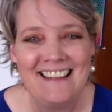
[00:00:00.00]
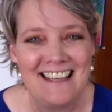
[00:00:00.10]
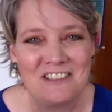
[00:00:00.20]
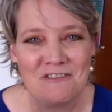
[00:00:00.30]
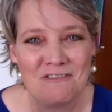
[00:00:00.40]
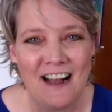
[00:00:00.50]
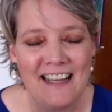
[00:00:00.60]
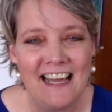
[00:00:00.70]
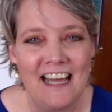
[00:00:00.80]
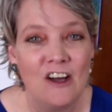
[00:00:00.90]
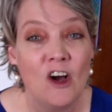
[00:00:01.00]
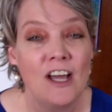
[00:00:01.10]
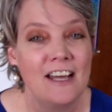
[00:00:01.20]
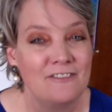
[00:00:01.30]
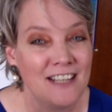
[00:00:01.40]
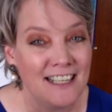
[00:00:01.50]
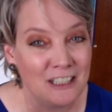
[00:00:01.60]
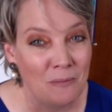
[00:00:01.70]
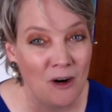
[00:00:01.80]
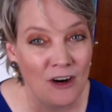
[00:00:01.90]
That's Friday. If not
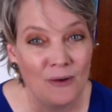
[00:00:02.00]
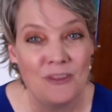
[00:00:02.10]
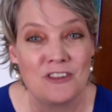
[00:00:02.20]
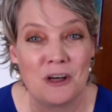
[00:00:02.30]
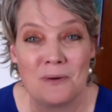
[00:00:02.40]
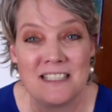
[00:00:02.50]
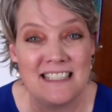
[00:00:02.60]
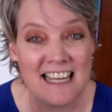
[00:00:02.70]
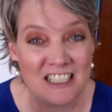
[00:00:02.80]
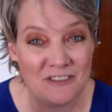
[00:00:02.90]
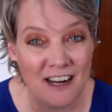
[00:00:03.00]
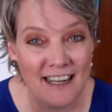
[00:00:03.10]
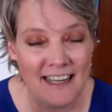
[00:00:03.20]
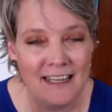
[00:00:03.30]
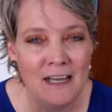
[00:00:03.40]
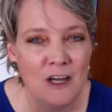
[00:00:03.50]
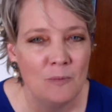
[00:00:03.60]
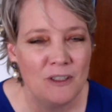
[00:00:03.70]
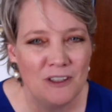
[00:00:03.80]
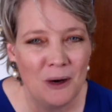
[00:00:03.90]
tomorrow, there's always next Friday.
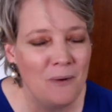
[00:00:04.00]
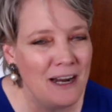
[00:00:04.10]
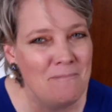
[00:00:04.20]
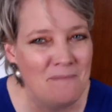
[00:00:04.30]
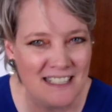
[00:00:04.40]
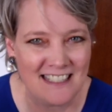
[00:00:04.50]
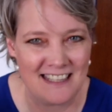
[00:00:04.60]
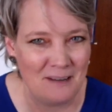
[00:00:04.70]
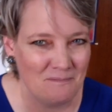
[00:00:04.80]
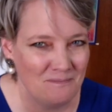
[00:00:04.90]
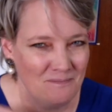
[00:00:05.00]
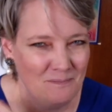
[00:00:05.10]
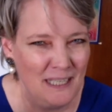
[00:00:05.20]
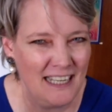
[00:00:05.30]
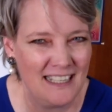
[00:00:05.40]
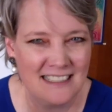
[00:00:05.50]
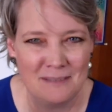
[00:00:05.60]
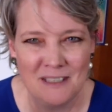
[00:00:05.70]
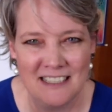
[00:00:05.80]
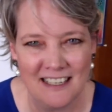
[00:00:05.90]
But you don't want to miss them, because let
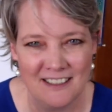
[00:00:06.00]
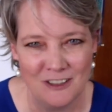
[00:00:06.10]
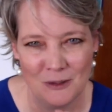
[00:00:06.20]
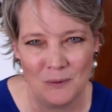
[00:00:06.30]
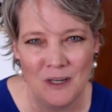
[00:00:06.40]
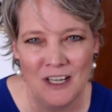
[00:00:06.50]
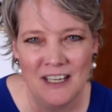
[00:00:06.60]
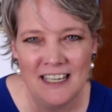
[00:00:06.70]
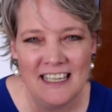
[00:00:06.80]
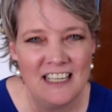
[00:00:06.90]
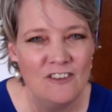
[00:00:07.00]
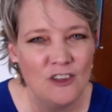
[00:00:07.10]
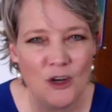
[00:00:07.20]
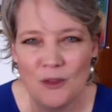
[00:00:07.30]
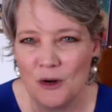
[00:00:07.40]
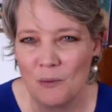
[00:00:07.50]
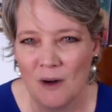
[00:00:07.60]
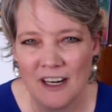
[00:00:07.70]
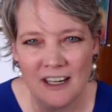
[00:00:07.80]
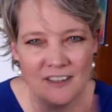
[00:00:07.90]
me tell you, even though they're
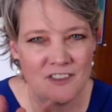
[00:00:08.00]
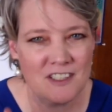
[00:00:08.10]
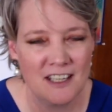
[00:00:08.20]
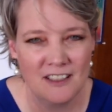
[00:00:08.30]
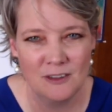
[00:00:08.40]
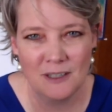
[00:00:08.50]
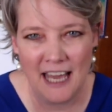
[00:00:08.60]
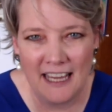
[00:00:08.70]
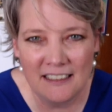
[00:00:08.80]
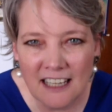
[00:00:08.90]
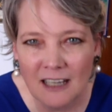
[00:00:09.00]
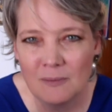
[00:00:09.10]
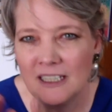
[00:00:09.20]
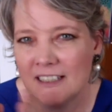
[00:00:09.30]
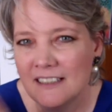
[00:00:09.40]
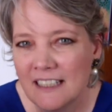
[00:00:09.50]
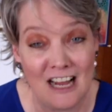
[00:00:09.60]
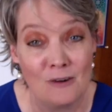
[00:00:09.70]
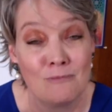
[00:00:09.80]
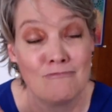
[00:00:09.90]
one-offs and you can come in,
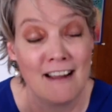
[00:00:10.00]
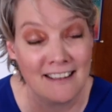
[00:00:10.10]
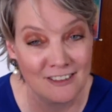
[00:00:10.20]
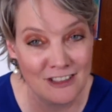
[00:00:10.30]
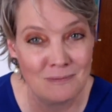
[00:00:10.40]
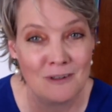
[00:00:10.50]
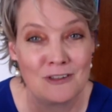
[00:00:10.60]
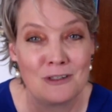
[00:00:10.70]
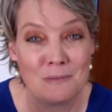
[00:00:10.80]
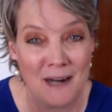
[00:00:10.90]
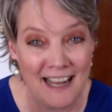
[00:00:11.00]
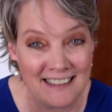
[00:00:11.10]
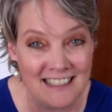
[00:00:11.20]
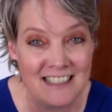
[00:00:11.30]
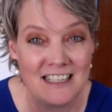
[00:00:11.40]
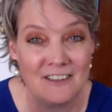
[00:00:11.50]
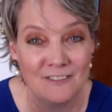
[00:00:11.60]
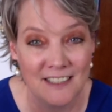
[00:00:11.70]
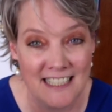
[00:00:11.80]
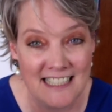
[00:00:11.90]
a regular spiritual practice of
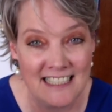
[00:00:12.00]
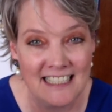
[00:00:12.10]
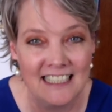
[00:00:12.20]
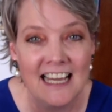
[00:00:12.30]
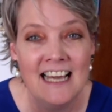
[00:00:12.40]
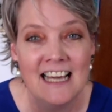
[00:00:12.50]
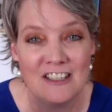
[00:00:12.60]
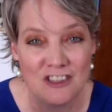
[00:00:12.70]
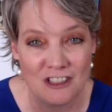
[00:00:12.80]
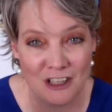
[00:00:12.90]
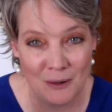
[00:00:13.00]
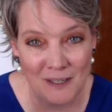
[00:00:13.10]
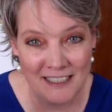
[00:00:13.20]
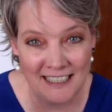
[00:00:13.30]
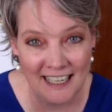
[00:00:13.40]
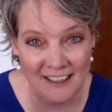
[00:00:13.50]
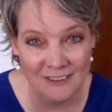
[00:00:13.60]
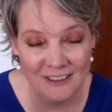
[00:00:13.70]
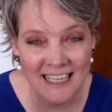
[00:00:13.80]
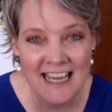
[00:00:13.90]
listening and slowing down